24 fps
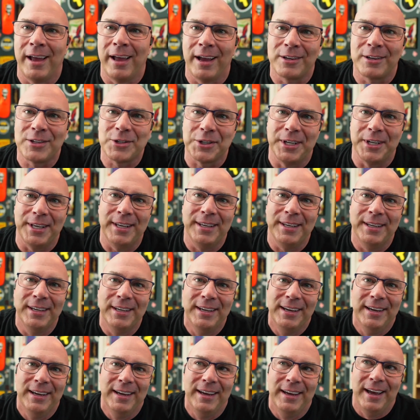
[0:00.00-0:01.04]
I actually
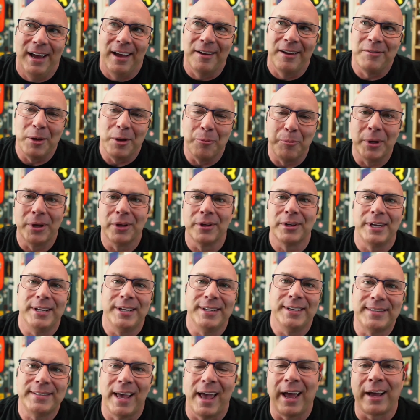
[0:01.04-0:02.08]
have the
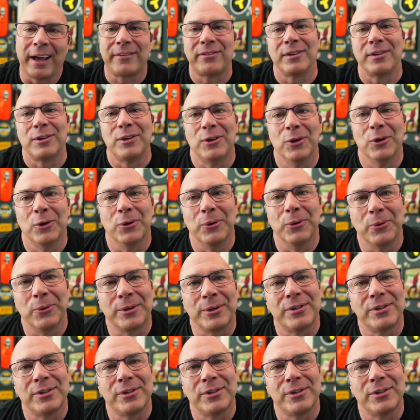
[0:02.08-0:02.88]
ability to execute,